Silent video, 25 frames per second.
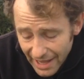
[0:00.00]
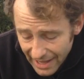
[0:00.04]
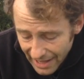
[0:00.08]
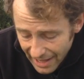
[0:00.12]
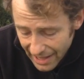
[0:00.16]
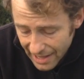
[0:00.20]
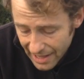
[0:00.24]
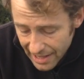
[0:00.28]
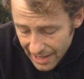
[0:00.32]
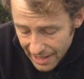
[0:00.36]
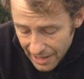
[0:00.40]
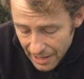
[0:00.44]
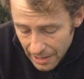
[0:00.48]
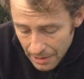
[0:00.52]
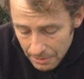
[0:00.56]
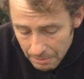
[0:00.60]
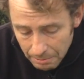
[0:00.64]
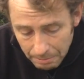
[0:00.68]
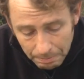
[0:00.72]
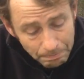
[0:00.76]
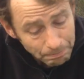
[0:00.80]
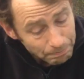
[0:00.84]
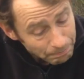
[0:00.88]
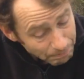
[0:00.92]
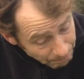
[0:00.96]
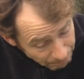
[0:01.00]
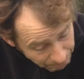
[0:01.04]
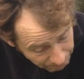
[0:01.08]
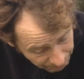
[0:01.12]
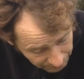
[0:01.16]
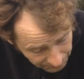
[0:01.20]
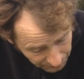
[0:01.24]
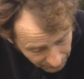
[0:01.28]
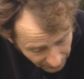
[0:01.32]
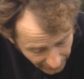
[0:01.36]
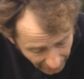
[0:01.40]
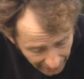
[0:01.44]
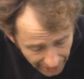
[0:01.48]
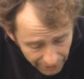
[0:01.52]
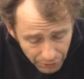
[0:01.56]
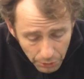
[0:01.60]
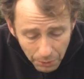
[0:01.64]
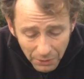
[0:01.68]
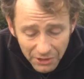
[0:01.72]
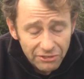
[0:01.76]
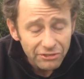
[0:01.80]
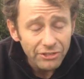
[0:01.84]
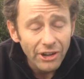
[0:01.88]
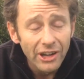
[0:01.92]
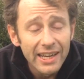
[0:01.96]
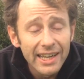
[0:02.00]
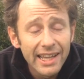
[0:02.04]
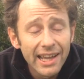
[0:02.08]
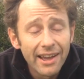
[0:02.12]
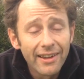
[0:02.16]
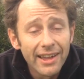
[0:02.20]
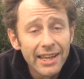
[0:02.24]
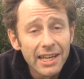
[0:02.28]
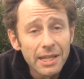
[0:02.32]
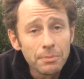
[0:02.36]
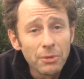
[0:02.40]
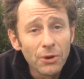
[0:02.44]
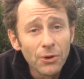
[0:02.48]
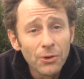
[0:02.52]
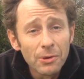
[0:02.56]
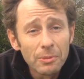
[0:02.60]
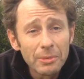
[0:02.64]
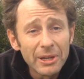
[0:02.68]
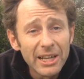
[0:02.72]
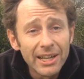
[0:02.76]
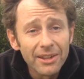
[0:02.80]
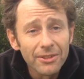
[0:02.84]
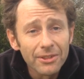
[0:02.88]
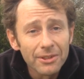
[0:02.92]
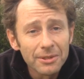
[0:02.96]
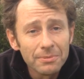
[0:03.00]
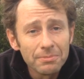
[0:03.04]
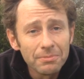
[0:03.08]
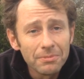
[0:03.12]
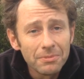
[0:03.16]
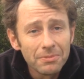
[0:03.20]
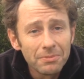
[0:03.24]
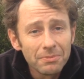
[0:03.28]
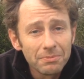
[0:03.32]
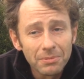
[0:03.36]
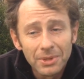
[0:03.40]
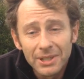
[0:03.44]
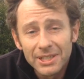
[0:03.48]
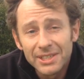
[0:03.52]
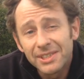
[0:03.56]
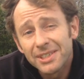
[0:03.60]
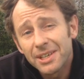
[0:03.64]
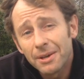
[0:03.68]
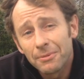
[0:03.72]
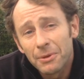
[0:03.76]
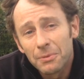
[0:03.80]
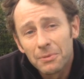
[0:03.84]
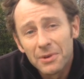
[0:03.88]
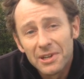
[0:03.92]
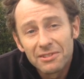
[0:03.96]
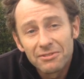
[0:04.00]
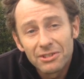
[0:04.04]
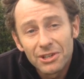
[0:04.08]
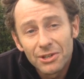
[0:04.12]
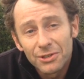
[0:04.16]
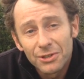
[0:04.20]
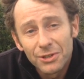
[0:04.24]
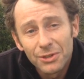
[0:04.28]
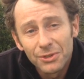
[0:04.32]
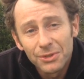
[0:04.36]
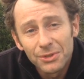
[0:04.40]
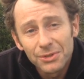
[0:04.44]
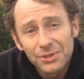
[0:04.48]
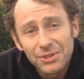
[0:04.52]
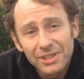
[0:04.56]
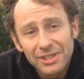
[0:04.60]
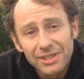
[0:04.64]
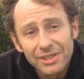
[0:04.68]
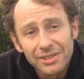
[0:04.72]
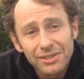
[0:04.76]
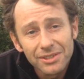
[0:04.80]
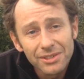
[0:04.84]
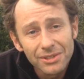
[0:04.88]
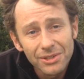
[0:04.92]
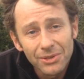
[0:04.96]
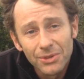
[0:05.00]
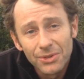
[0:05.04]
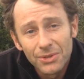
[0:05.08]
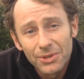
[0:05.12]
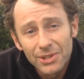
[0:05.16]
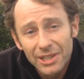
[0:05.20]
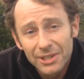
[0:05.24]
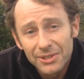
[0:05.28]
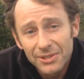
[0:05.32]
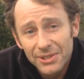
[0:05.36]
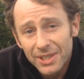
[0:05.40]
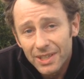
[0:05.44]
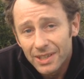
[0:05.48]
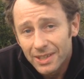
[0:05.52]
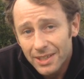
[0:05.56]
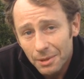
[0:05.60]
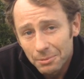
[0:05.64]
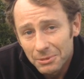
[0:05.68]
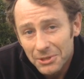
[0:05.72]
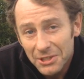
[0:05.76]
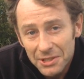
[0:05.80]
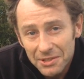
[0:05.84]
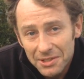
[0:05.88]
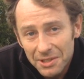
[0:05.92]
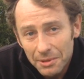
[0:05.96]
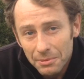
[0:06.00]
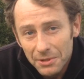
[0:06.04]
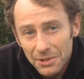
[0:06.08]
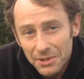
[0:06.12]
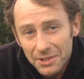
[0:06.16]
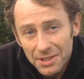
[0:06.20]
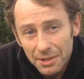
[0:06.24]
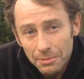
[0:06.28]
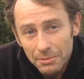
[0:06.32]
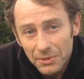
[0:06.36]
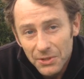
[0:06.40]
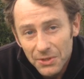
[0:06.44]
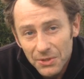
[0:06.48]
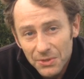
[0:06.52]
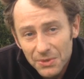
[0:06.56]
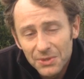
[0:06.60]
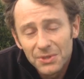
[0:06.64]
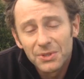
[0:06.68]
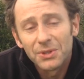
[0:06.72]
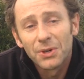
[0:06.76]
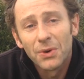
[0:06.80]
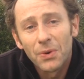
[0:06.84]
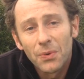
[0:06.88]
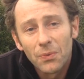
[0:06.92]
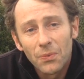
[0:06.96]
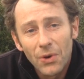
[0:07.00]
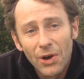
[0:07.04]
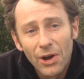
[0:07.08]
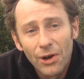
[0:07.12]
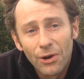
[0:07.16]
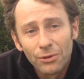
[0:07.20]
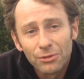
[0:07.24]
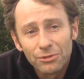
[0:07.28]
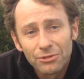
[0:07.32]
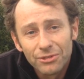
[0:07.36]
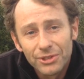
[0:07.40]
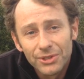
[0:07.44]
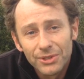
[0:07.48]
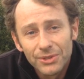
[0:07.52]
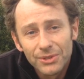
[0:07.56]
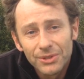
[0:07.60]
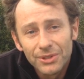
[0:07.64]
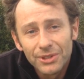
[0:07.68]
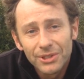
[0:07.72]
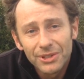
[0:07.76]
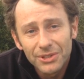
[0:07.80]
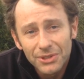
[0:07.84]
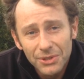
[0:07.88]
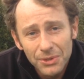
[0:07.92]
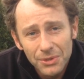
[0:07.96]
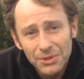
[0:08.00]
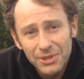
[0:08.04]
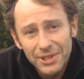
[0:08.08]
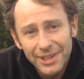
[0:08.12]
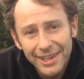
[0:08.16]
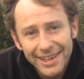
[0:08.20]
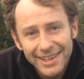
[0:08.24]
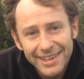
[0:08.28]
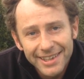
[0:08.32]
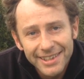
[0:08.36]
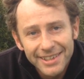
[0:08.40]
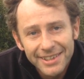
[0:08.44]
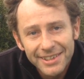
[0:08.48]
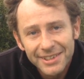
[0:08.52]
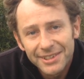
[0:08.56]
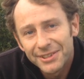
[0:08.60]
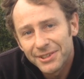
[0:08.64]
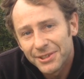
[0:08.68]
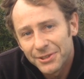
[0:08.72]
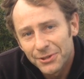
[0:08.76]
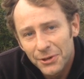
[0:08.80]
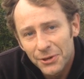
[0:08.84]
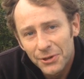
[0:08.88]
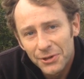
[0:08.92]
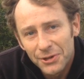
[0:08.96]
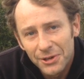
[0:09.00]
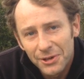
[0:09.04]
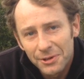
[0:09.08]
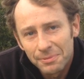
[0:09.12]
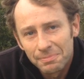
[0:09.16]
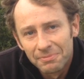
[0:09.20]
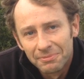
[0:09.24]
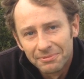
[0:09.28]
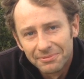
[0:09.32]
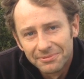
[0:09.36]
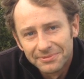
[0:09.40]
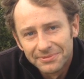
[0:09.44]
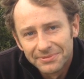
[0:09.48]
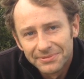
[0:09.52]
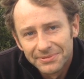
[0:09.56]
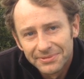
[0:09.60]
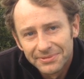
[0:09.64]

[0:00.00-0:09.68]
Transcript: Um, if you want to find out any more about them, please come at one of our courses or go to w w w dot wild food u k dot com.